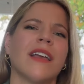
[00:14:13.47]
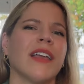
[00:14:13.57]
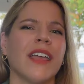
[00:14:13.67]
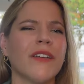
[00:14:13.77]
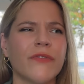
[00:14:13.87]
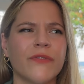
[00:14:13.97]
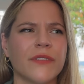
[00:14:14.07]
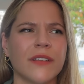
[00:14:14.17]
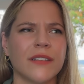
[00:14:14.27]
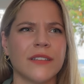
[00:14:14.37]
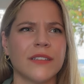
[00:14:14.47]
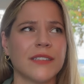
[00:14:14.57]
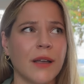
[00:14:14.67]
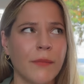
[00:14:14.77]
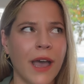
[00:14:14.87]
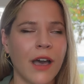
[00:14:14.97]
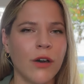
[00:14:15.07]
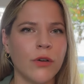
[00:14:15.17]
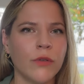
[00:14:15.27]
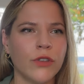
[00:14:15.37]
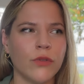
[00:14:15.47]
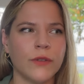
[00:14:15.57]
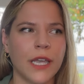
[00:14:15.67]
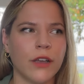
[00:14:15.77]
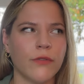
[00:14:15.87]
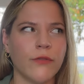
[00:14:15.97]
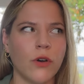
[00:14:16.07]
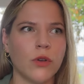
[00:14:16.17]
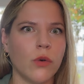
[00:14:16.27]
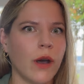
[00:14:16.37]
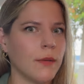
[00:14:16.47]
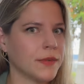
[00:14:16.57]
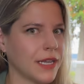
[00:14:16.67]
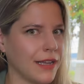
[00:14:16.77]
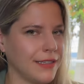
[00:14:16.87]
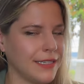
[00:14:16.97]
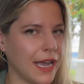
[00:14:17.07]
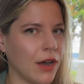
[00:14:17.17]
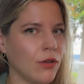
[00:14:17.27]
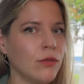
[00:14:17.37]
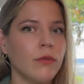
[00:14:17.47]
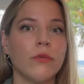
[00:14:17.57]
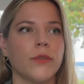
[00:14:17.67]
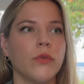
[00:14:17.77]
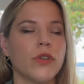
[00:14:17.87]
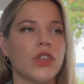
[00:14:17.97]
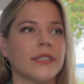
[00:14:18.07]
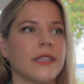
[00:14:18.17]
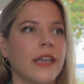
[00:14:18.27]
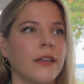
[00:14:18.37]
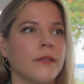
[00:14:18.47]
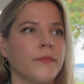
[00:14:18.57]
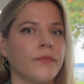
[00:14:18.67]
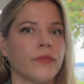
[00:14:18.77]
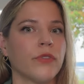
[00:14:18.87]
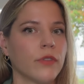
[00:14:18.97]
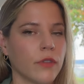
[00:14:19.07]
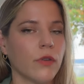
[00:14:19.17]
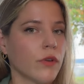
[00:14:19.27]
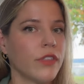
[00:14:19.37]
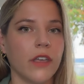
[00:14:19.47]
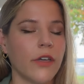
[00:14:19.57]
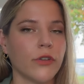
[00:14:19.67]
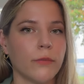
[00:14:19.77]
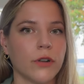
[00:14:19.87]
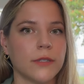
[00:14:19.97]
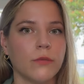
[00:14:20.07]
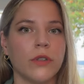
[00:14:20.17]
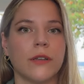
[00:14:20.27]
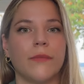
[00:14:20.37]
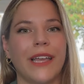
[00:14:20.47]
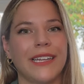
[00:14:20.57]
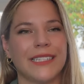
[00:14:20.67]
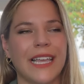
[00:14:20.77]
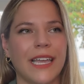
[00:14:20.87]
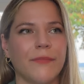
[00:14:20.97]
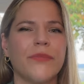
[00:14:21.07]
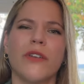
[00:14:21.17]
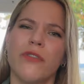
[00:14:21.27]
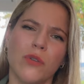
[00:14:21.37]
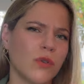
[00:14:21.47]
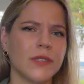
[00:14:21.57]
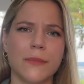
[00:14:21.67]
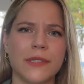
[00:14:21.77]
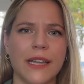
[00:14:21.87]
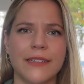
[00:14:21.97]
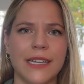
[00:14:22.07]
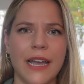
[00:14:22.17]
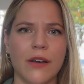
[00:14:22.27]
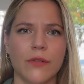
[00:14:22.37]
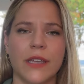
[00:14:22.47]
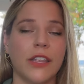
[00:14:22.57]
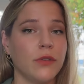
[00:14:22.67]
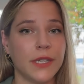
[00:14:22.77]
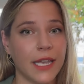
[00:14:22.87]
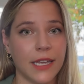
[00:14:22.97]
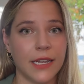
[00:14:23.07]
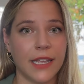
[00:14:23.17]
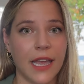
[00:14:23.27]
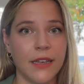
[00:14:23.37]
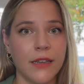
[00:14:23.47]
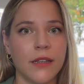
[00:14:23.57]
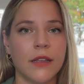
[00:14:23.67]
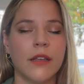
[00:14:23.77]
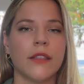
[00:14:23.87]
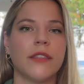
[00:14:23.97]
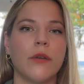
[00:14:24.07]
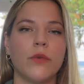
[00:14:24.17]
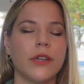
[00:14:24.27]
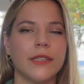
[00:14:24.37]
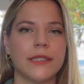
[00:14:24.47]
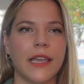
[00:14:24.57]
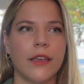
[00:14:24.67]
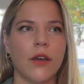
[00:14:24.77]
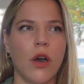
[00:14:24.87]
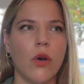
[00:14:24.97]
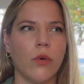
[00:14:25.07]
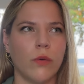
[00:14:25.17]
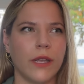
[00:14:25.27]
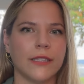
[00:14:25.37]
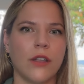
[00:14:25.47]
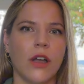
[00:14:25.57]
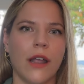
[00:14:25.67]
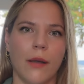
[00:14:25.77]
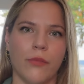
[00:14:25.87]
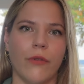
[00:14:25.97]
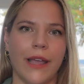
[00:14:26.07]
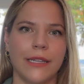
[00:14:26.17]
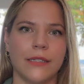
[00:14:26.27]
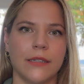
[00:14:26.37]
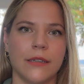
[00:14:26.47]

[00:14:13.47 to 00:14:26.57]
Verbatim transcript: if somehow you take a photo upside down, you would just say, or the other person would complain and say, the photo's upside down. Can you take it again? They wouldn't say, oh, it's not upright.